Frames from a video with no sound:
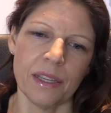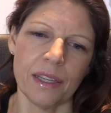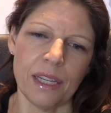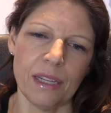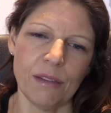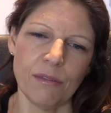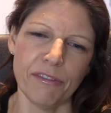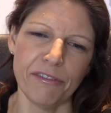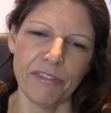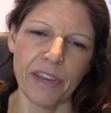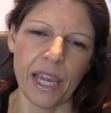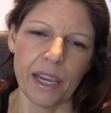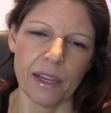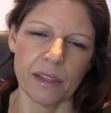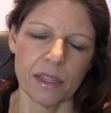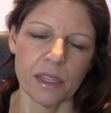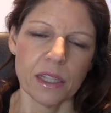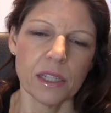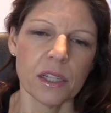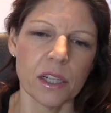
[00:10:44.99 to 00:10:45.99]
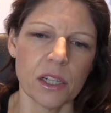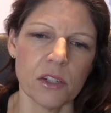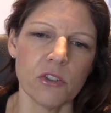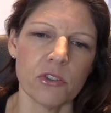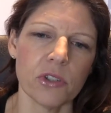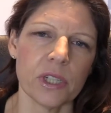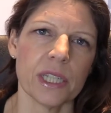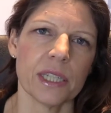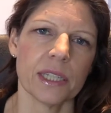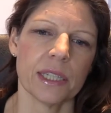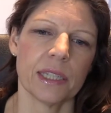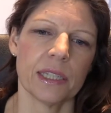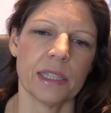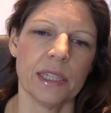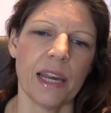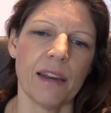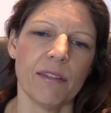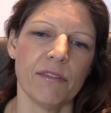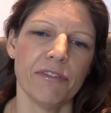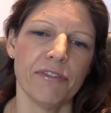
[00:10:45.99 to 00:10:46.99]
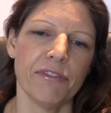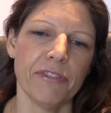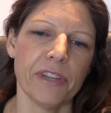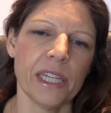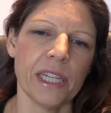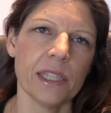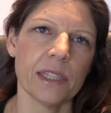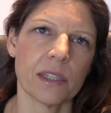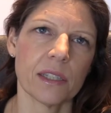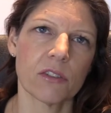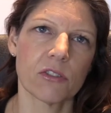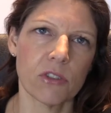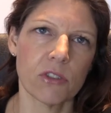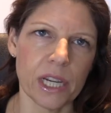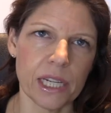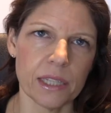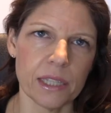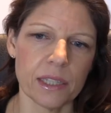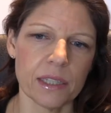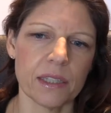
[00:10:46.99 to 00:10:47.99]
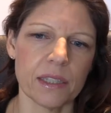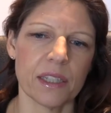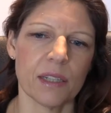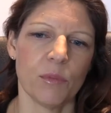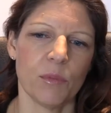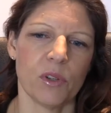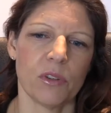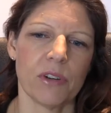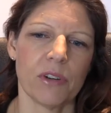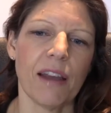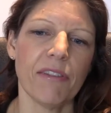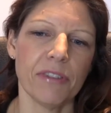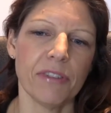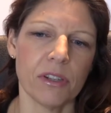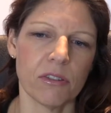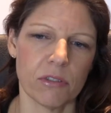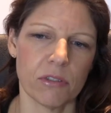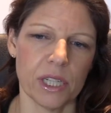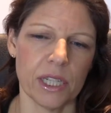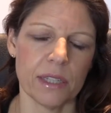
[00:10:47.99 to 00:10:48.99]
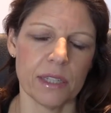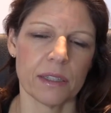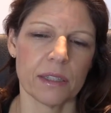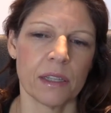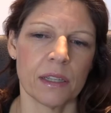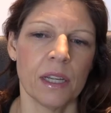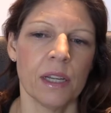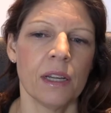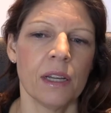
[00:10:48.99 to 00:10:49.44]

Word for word: In fact, the countries that face the greatest demographic risk